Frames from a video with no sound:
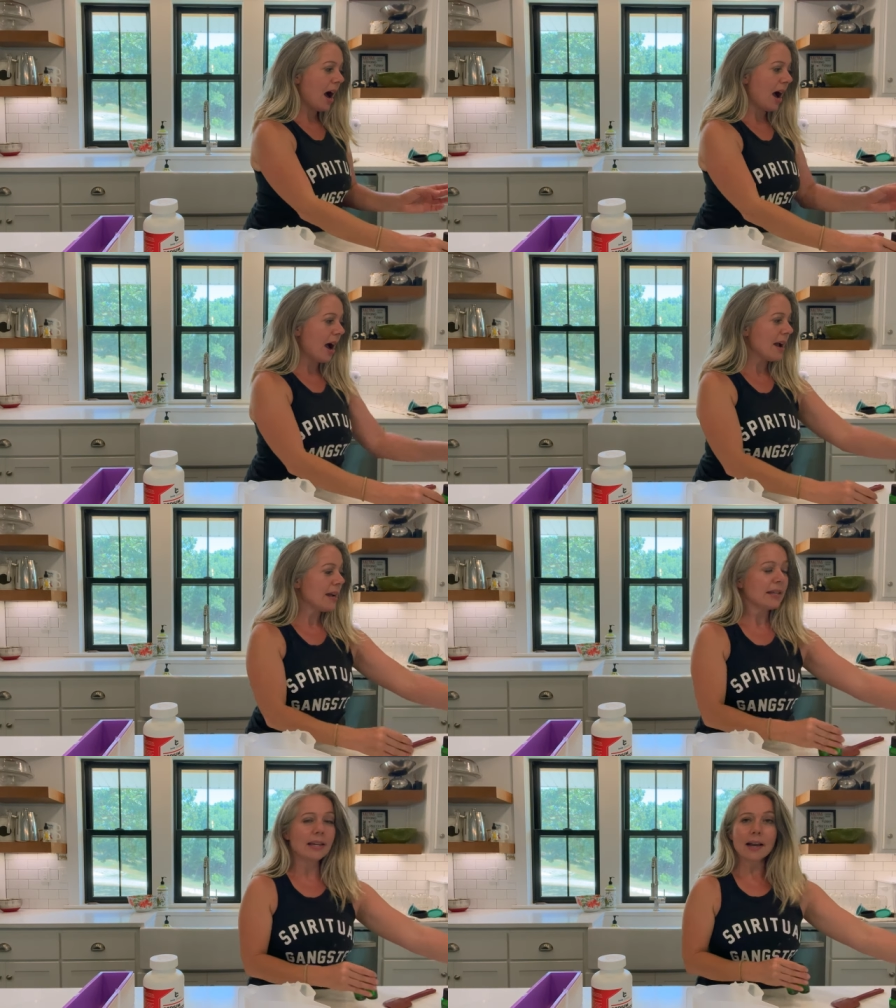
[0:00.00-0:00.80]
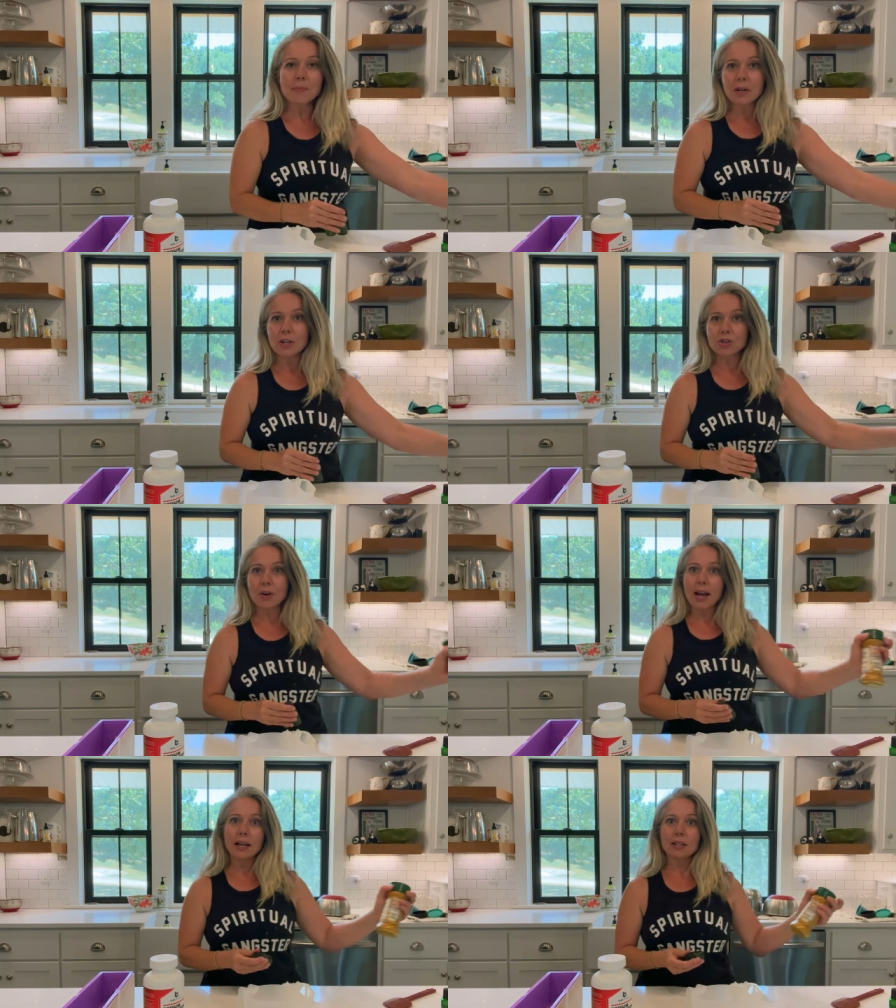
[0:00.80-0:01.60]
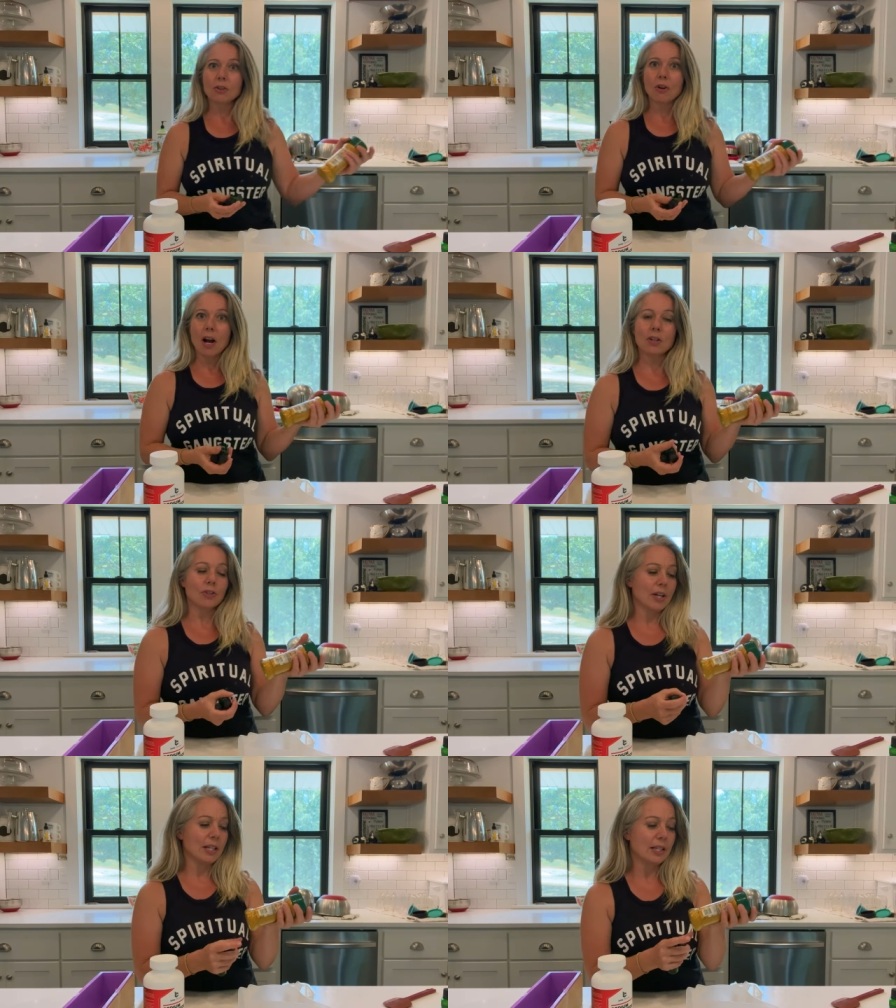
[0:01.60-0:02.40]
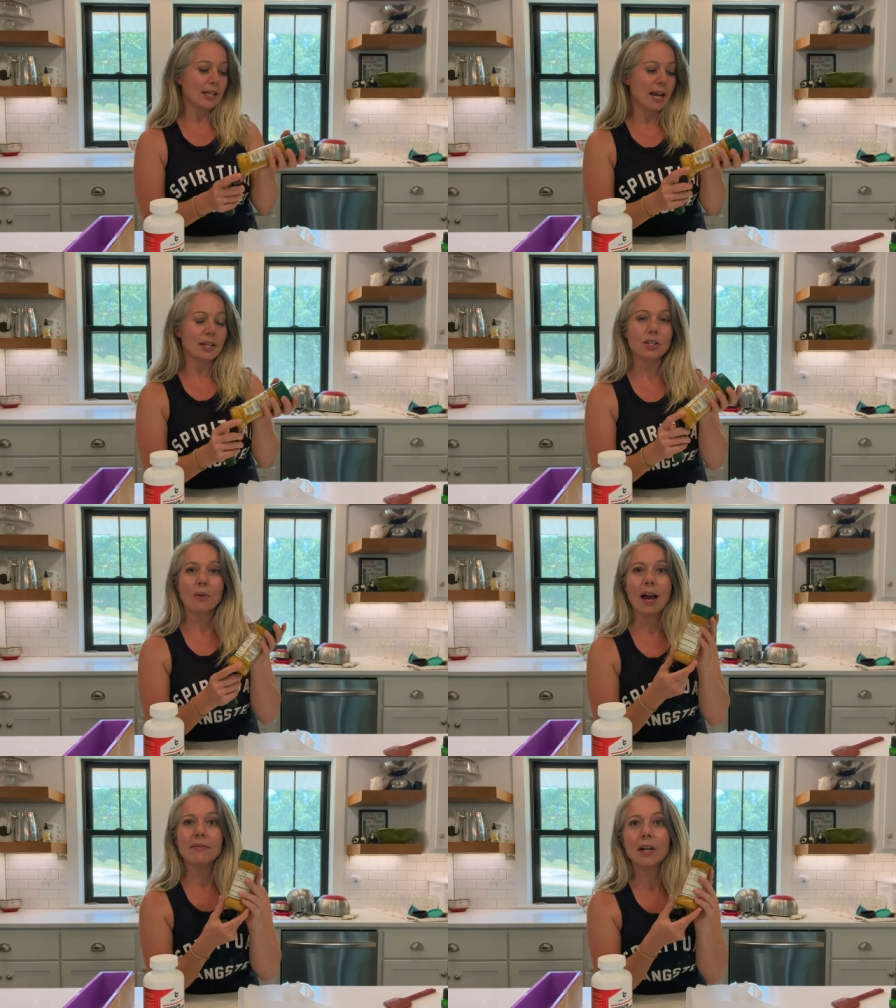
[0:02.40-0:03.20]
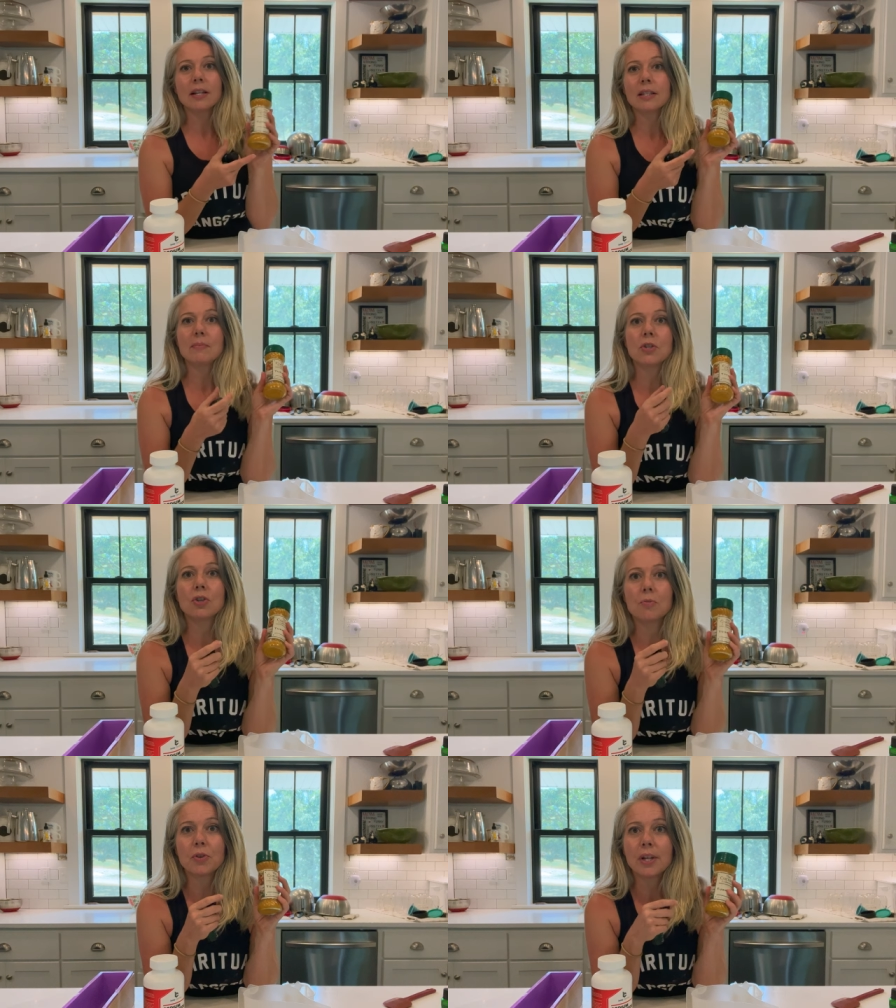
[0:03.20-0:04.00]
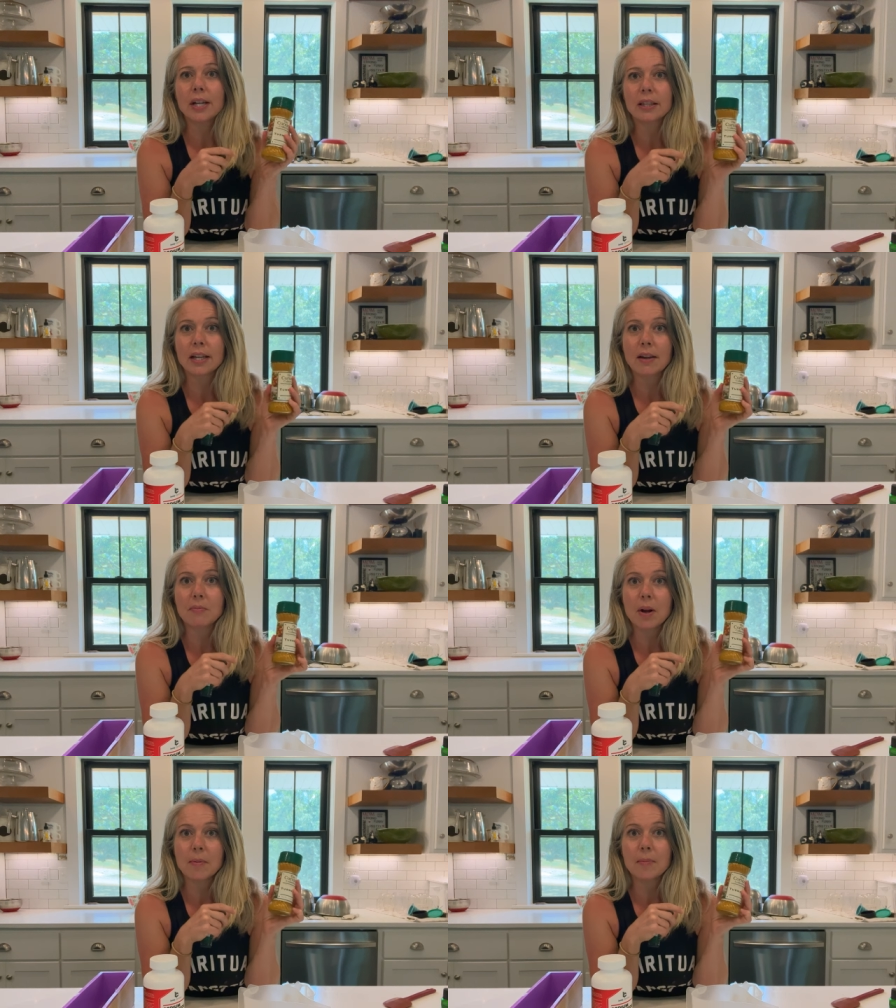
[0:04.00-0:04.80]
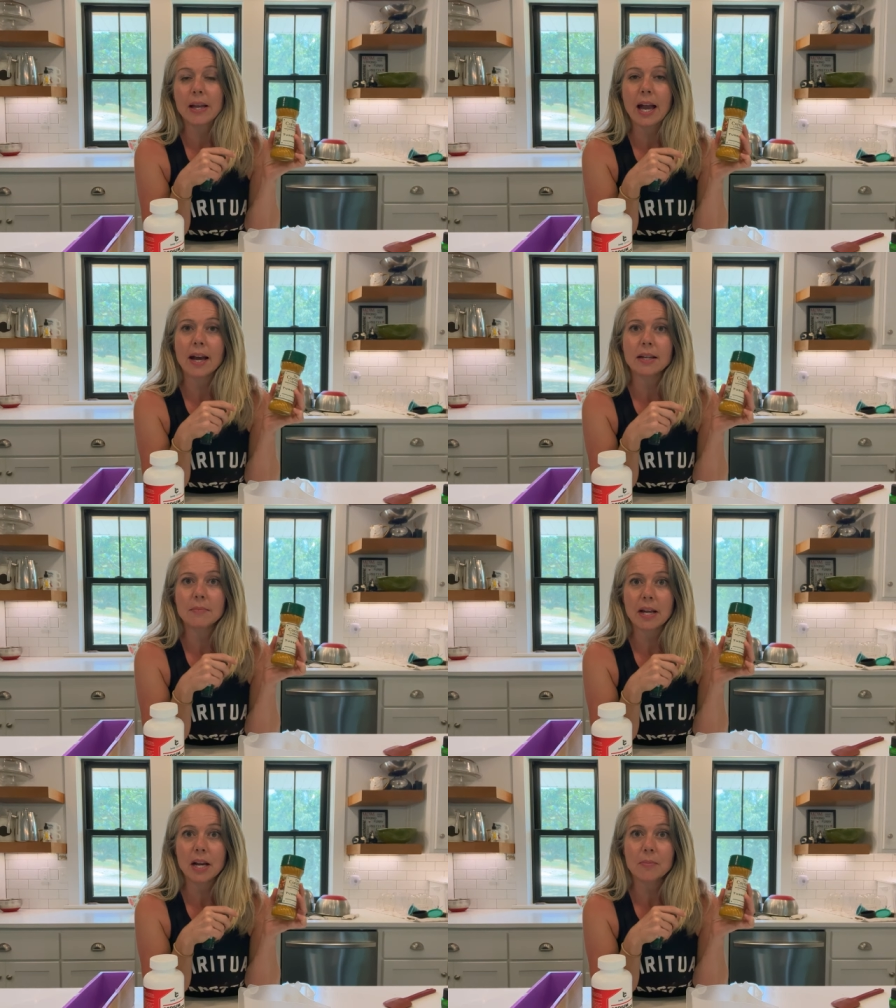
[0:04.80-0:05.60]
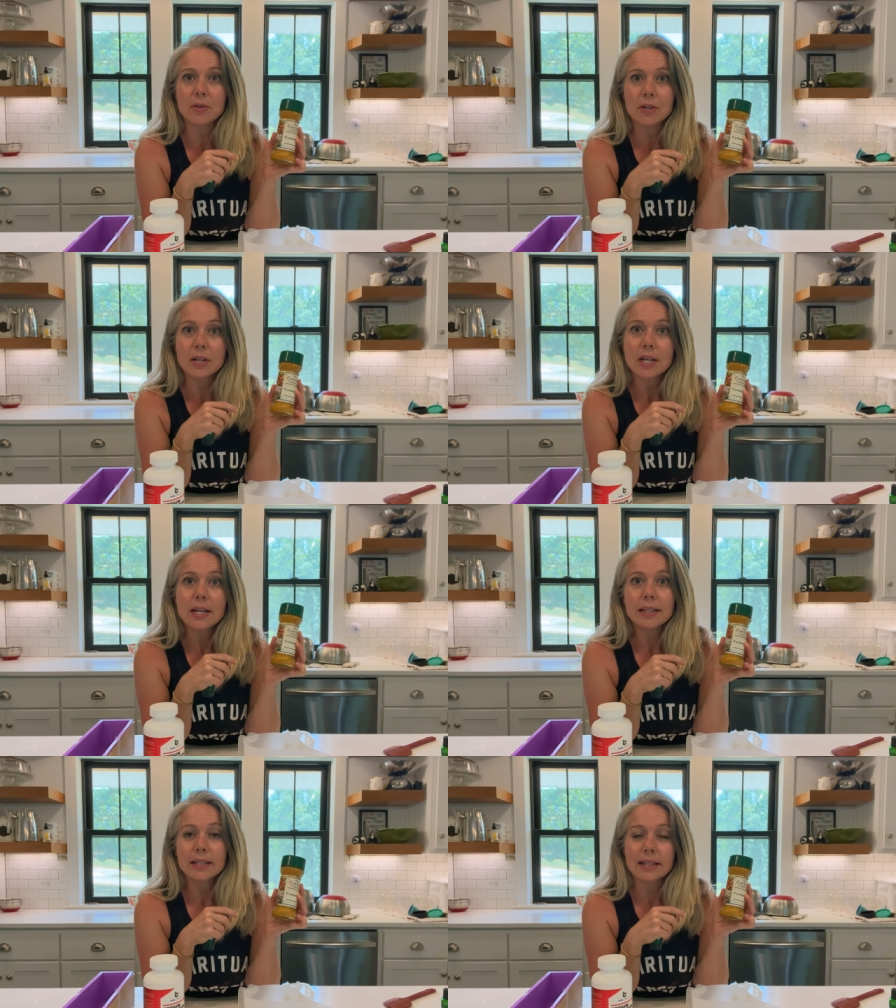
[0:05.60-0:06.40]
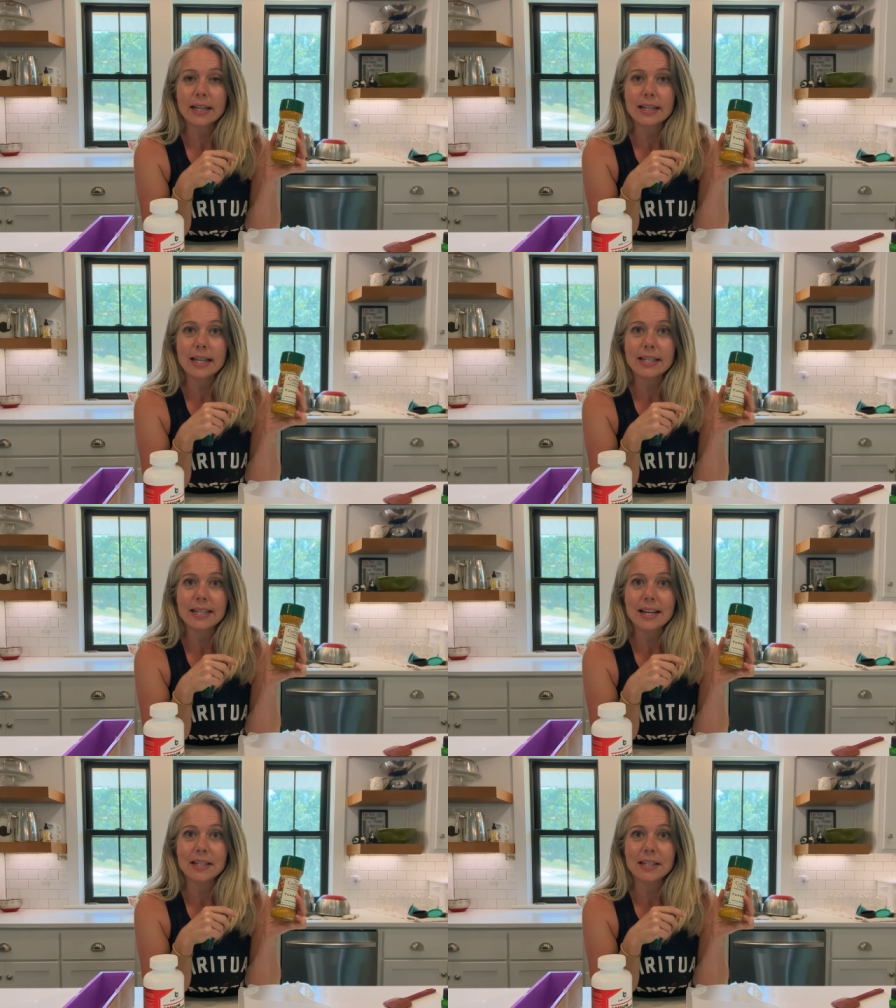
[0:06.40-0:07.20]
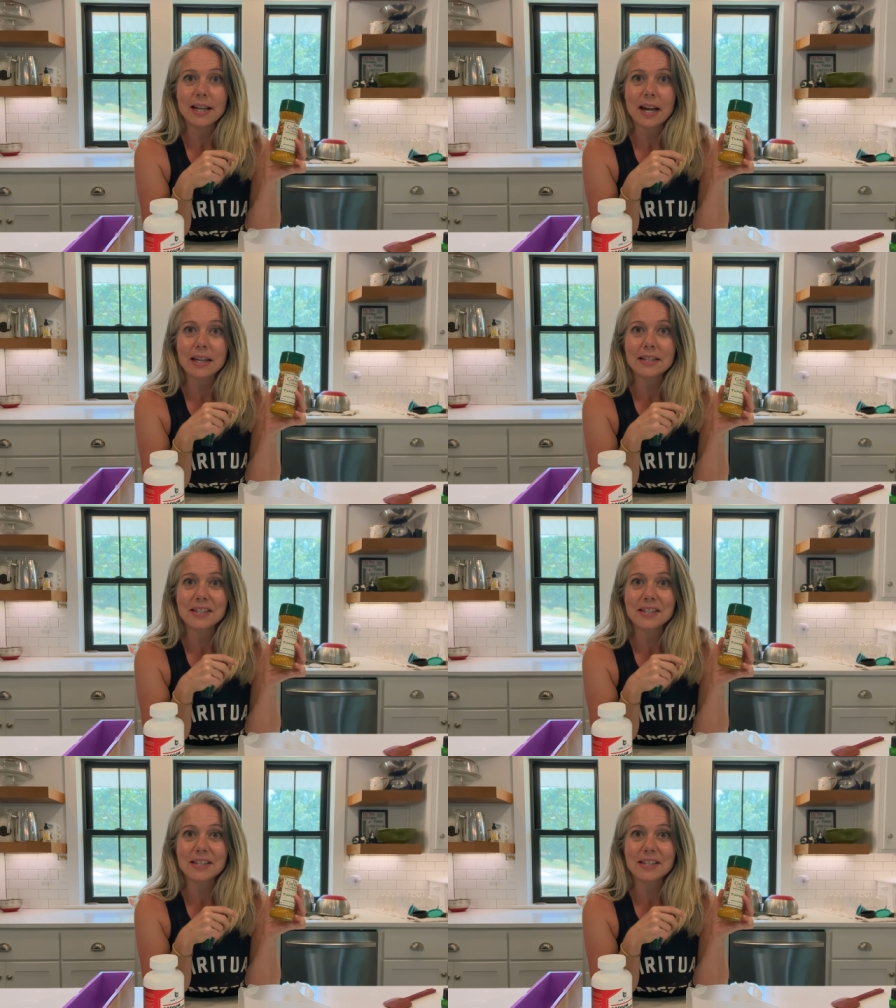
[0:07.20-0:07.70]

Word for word: I, think I'm gonna try a little coloring today. So I've got some turmeric that I've probably had in my cupboard since like 1999.